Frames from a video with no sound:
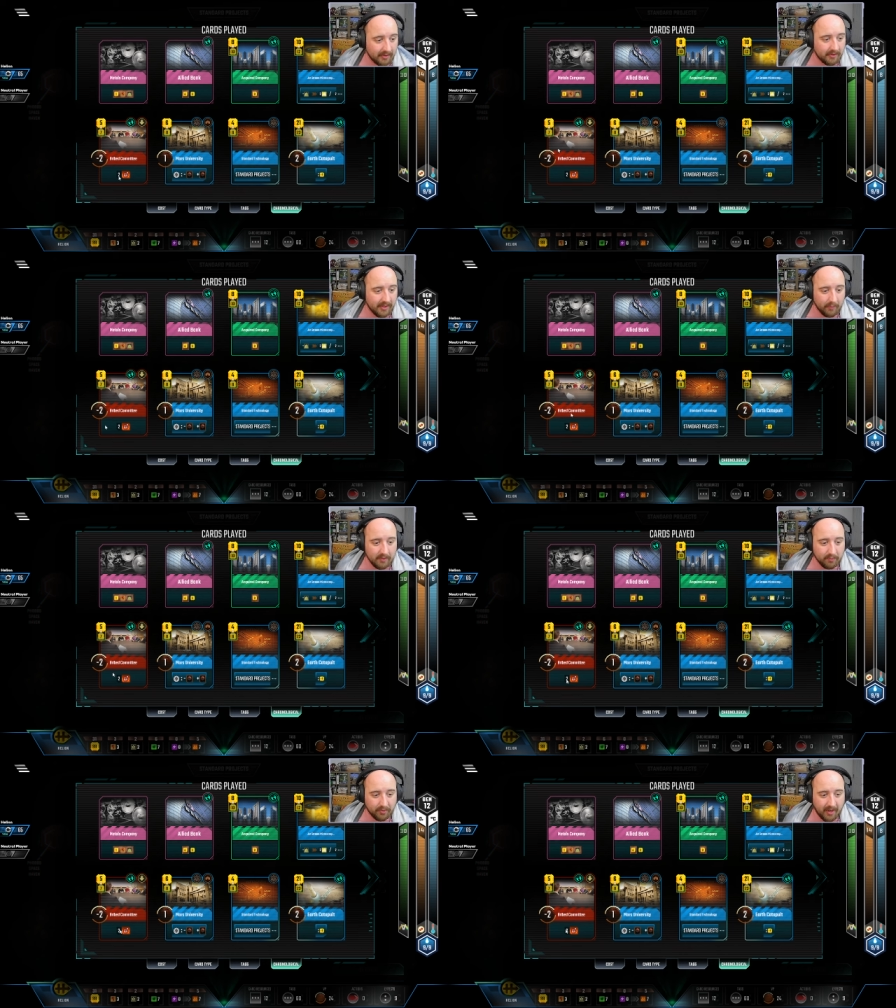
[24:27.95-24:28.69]
Then we
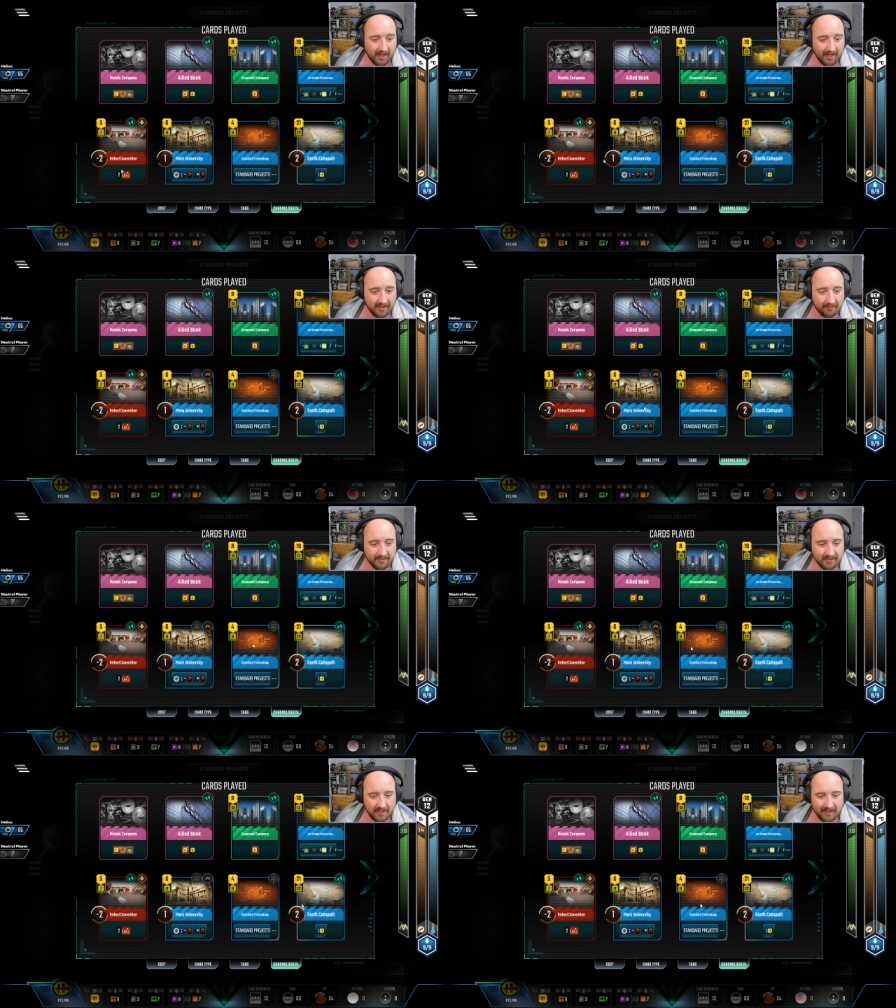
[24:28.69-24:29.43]

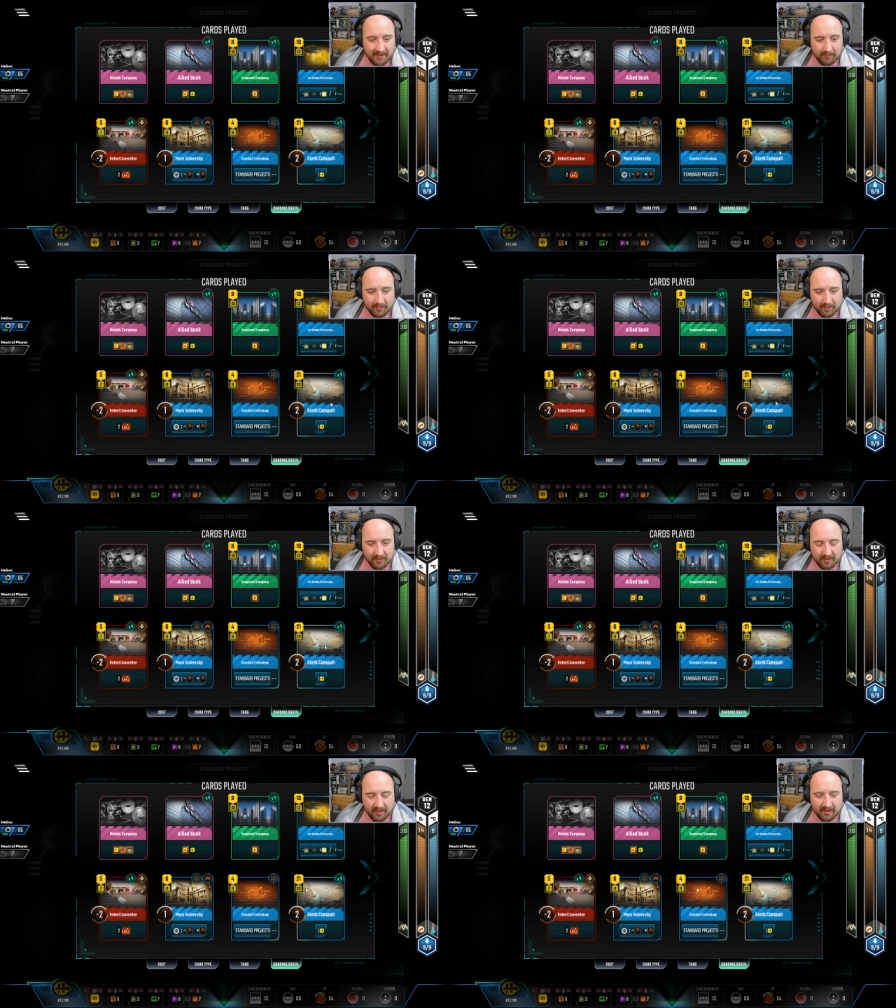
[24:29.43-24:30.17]
bribed, and then we
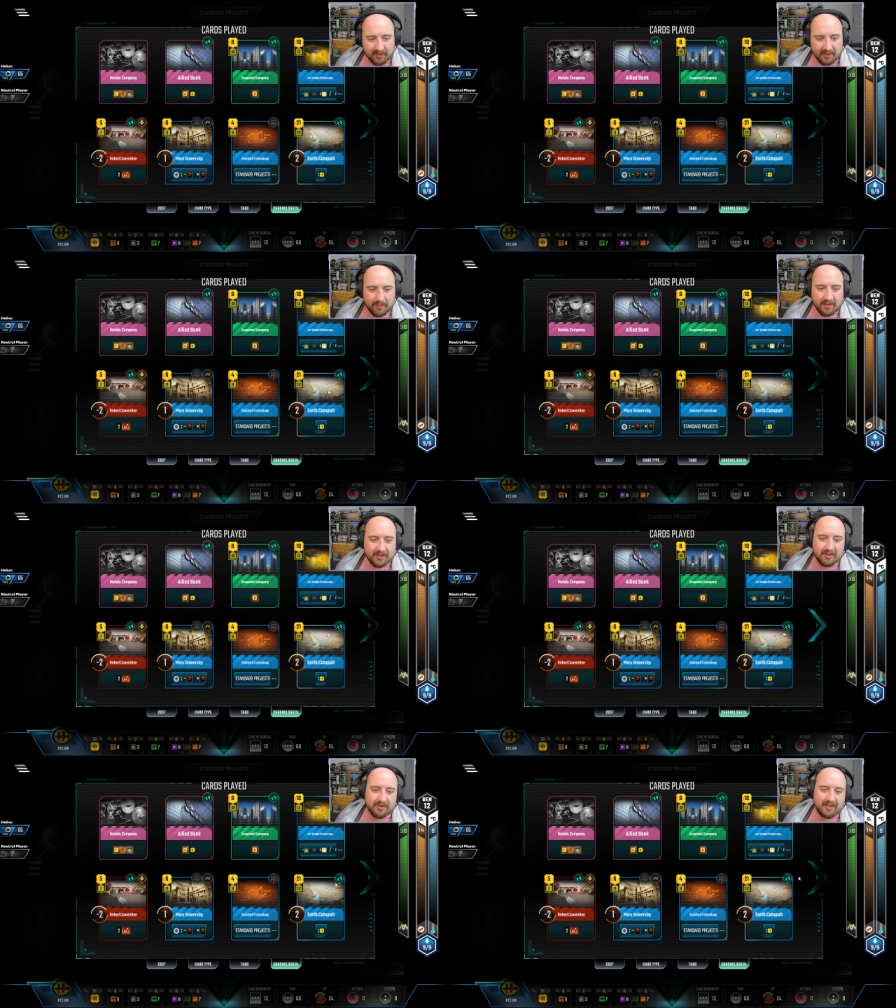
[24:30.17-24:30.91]
were, uh, then we got
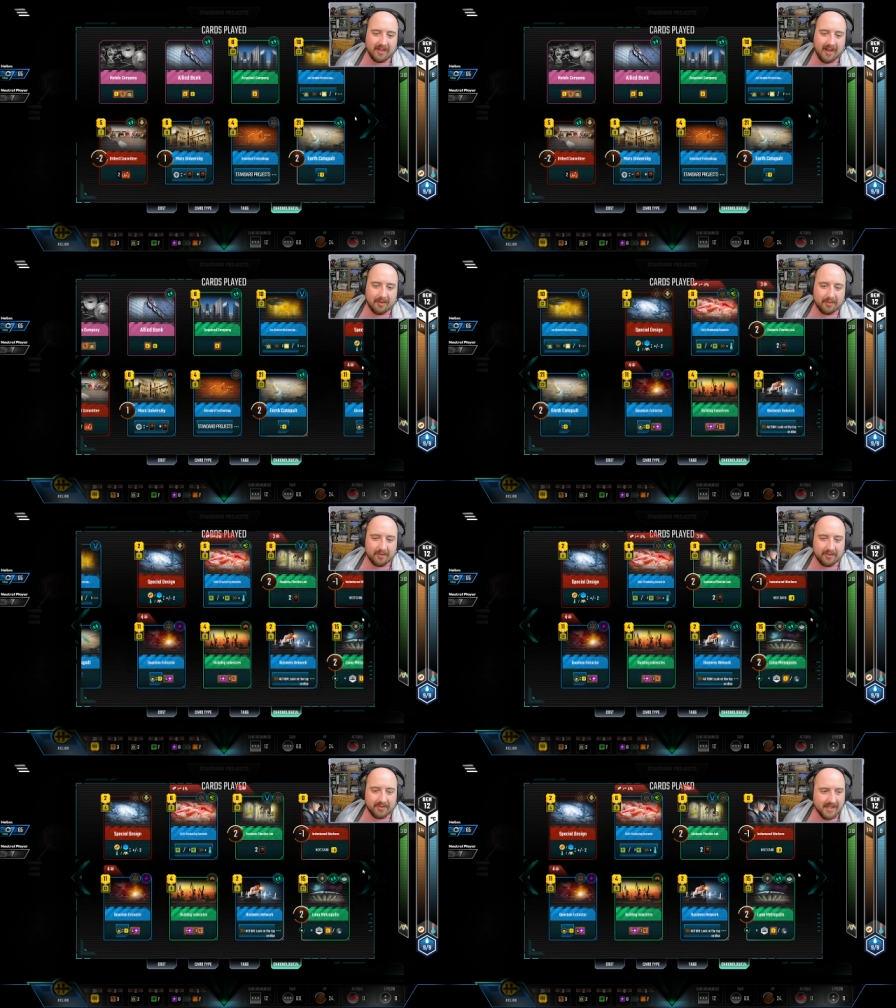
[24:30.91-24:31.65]
the Earth
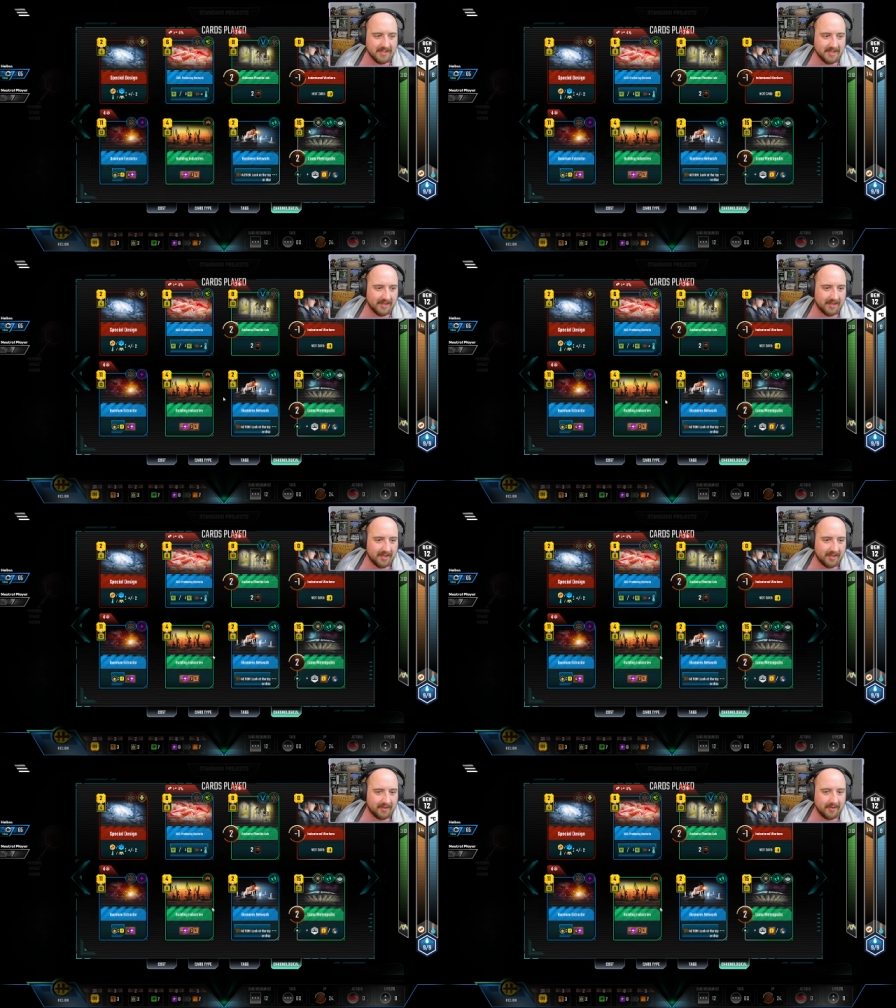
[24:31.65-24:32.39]
catapult. That's the
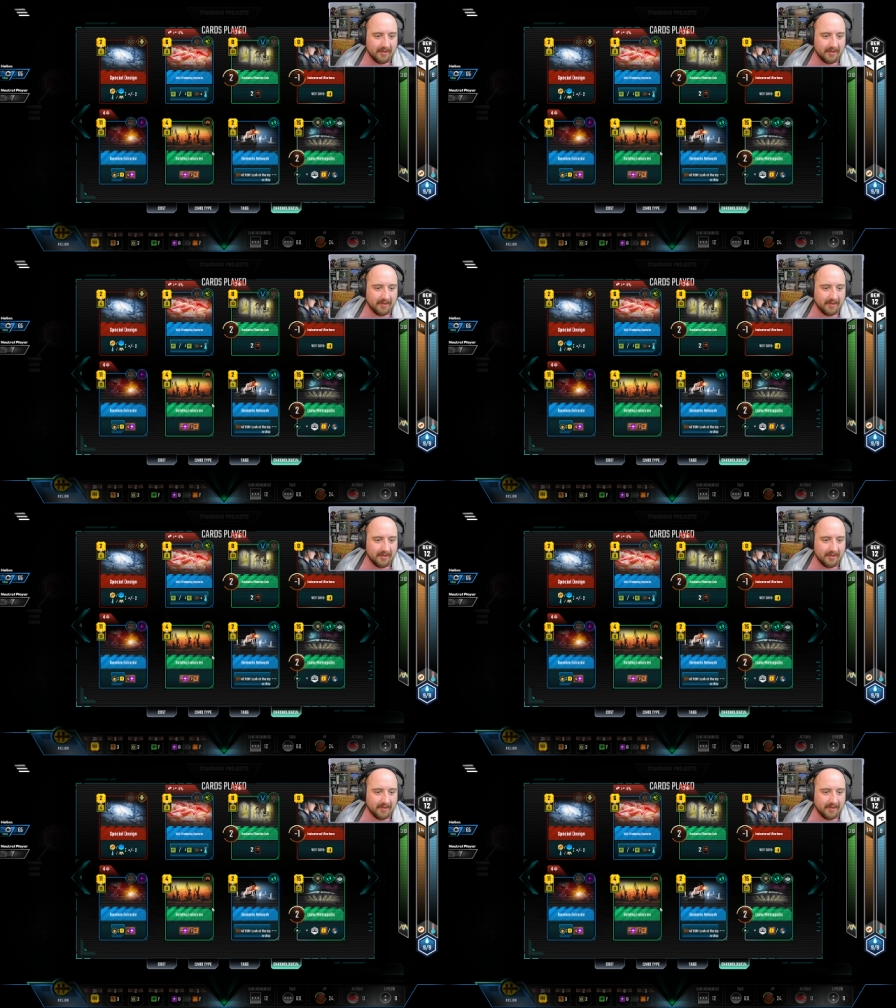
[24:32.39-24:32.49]
thing.